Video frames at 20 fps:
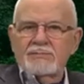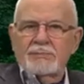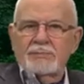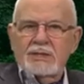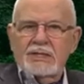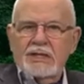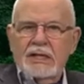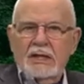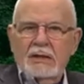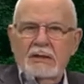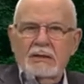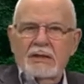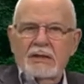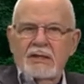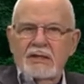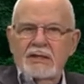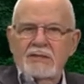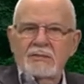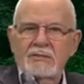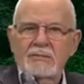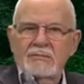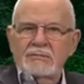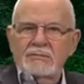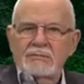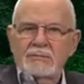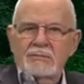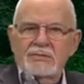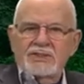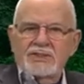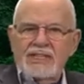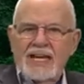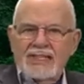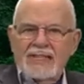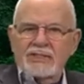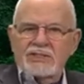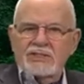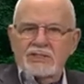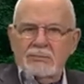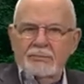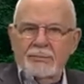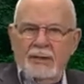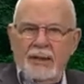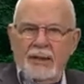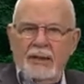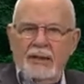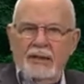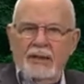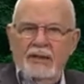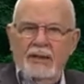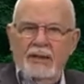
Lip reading: particularly sense to me.